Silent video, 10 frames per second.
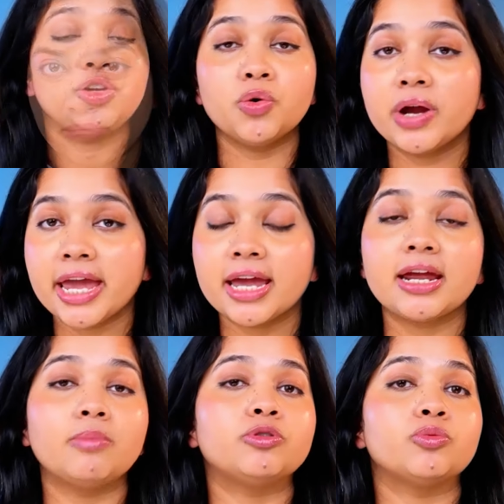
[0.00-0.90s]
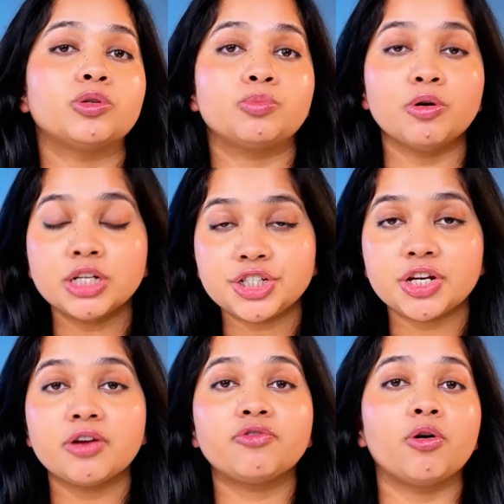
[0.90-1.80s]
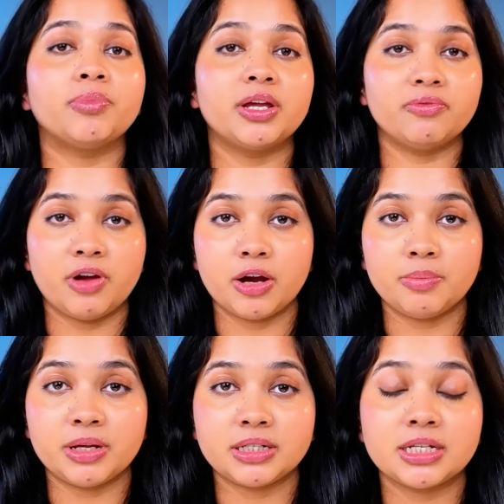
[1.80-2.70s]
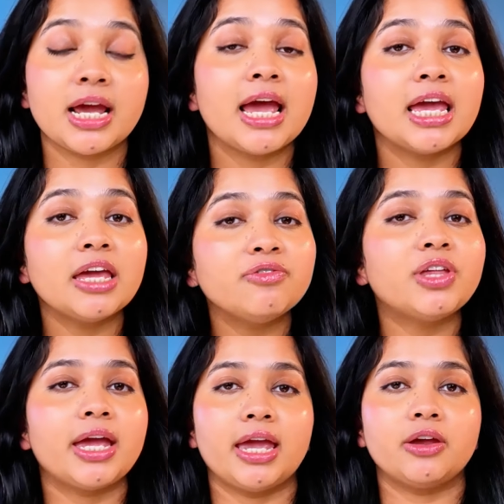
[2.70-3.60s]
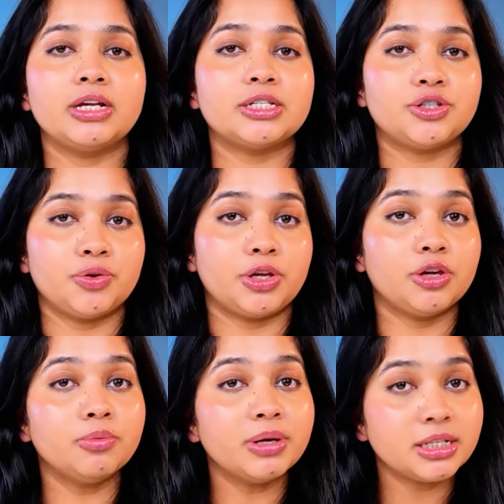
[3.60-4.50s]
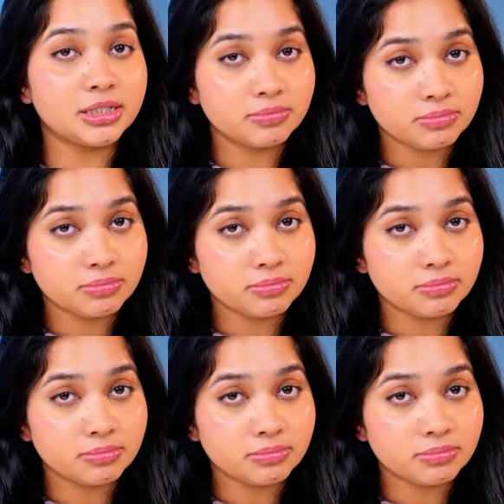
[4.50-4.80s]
Your hair absorbs moisture from the environment. If the air is too humid,